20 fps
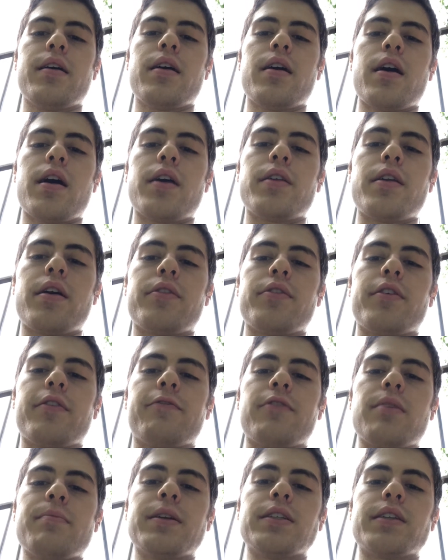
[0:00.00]
Another
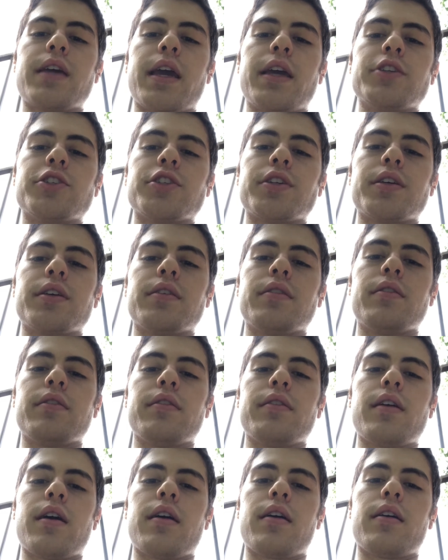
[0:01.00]
fermentation,
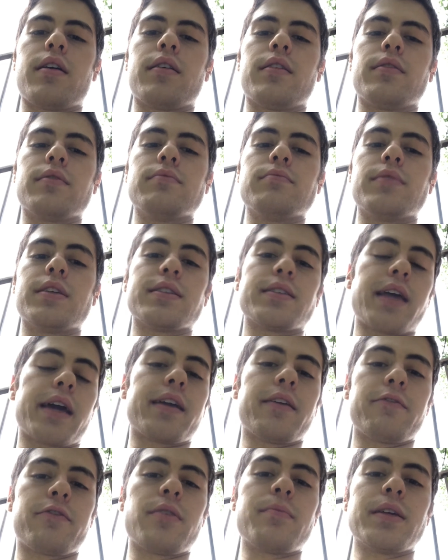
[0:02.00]
the
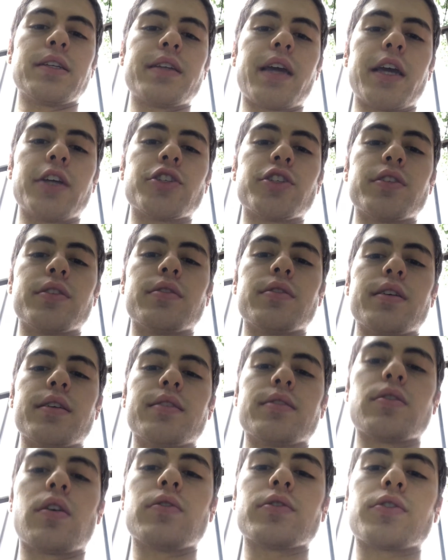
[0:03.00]
second fermentation,
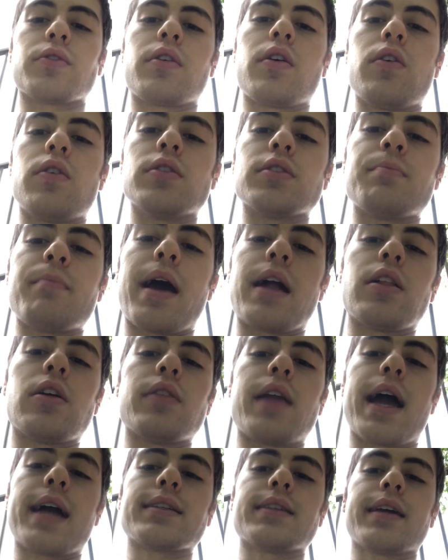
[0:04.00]
is also called
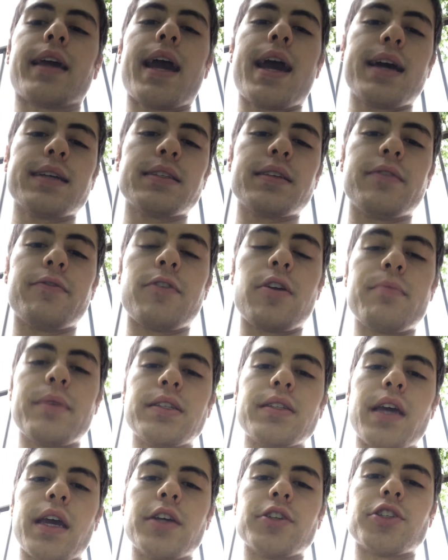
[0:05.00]
malolactic acid
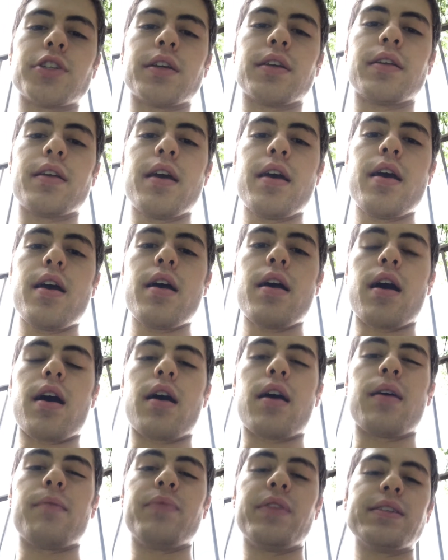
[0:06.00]
fermentation.
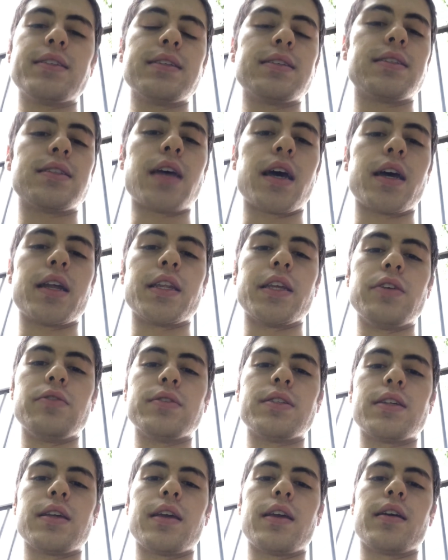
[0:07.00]
This is done
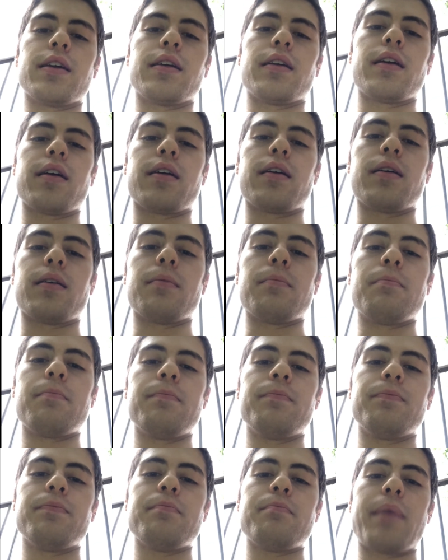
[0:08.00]
using
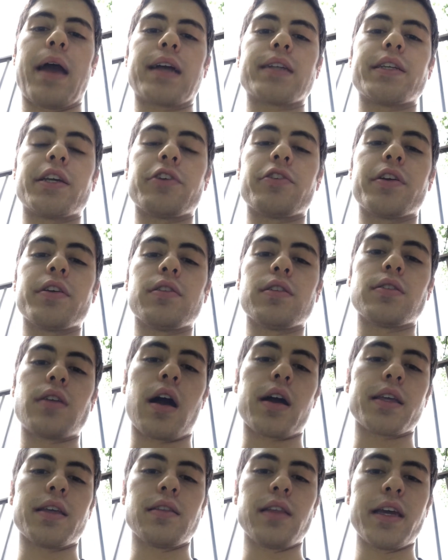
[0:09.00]
bacterial
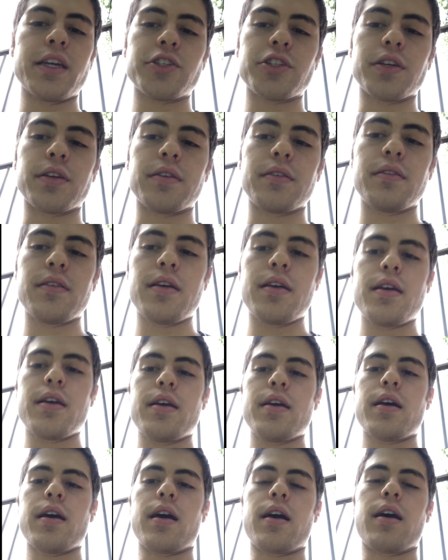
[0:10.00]
inoculation
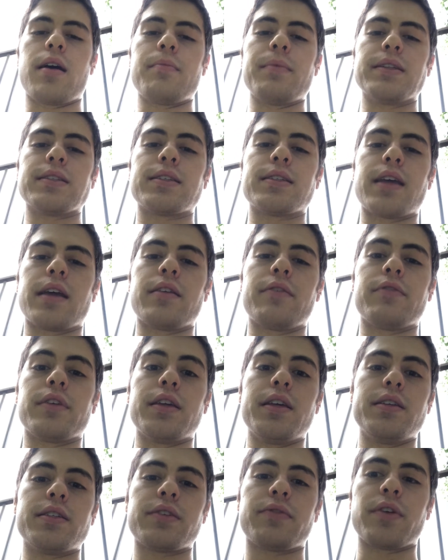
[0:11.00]
instead of a
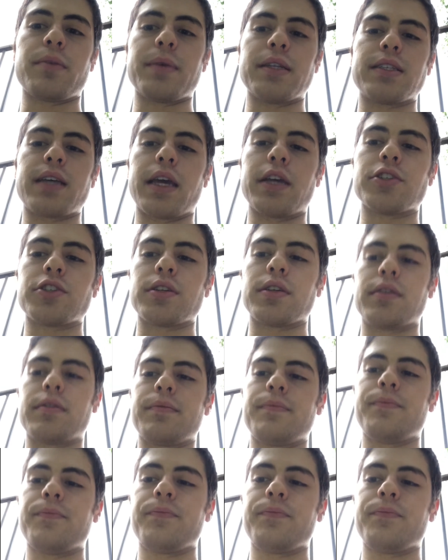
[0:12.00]
yeast fermentation.